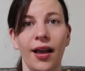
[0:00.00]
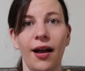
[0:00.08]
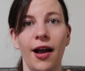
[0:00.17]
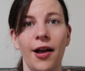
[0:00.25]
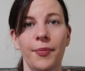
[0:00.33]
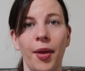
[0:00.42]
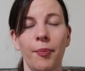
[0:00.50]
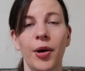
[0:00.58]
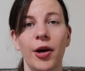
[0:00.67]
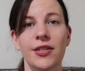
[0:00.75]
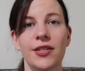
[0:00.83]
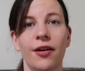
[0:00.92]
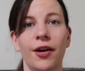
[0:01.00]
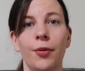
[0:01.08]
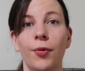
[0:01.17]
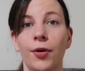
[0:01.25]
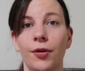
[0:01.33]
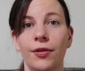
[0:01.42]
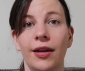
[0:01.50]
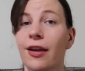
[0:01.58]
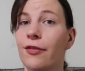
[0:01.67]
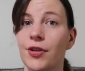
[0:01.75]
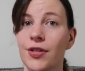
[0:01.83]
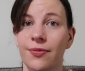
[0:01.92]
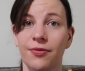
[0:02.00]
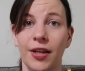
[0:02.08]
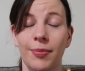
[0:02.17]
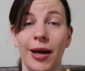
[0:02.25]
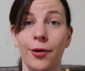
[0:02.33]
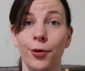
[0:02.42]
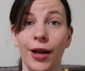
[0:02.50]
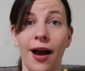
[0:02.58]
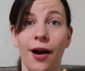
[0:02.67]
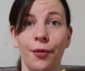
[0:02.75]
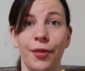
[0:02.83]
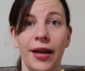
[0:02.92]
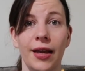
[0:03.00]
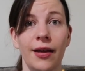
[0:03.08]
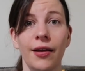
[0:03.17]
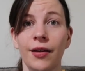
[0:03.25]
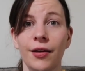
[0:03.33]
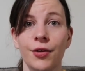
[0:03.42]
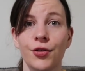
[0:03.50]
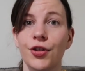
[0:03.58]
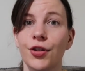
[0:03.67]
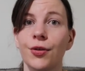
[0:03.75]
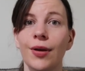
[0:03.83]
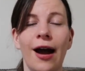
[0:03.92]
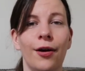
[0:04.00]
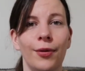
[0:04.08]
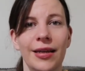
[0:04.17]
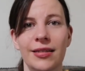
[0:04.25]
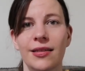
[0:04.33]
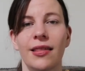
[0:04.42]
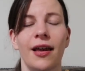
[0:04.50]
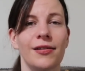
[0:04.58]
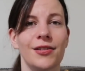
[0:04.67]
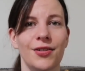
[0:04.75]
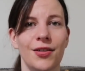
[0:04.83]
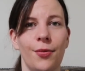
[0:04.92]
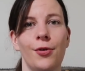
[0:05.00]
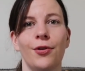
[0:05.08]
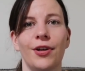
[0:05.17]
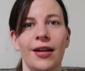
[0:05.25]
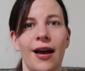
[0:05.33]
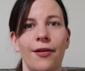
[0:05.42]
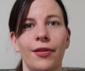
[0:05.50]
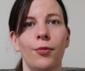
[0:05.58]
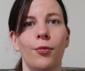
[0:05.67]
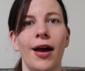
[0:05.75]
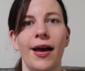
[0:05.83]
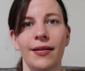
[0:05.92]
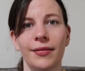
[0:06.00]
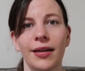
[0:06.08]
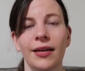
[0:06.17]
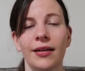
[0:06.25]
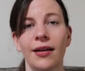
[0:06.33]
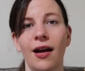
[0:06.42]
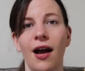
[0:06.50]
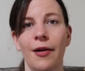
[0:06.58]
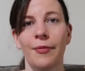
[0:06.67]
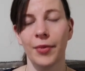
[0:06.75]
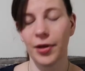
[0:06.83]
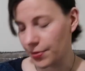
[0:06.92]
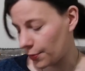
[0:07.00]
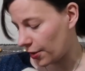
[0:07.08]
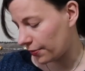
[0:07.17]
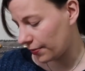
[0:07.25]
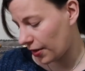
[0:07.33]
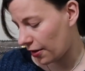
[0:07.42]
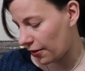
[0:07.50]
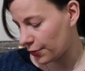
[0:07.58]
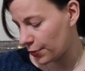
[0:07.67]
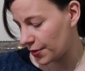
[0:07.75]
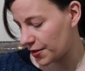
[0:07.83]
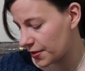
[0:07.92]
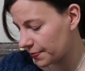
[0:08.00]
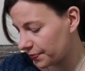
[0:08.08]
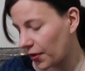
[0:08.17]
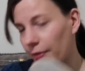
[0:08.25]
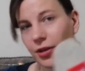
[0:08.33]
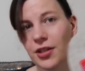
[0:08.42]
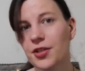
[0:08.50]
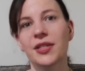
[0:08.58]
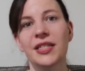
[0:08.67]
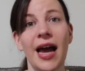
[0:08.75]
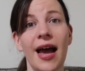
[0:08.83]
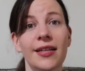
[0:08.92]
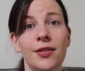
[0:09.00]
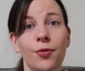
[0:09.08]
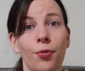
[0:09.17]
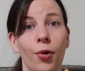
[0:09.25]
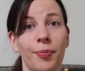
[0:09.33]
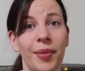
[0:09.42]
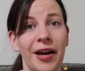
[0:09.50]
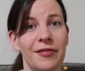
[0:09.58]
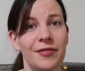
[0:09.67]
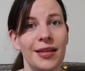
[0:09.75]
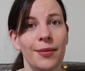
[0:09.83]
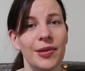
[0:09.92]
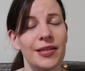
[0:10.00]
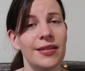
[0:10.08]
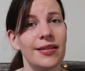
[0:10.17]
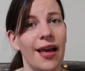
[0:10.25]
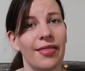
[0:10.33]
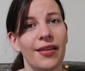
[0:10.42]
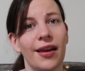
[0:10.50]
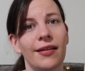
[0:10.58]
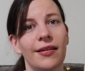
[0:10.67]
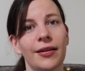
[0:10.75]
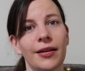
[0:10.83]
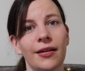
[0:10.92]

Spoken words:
but I will give you some feedback on how they do, how easy they are to sew on, and how they wear as well afterwards. I'm going to do a test with one pair of slippers and then